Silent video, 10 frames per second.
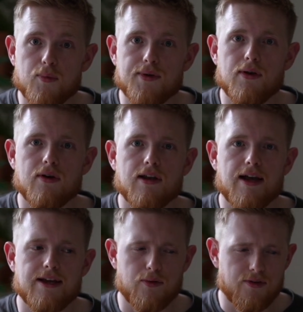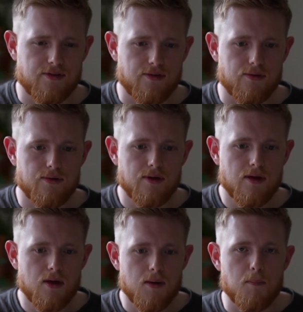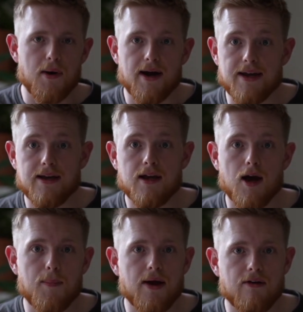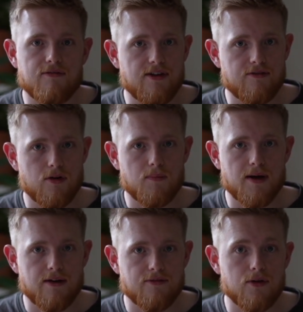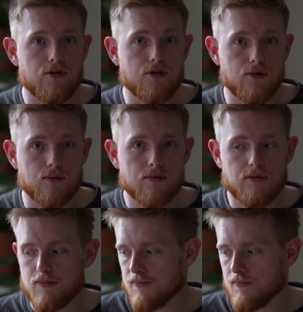would look like in order to buy a pair of VivoBarefoot shoes.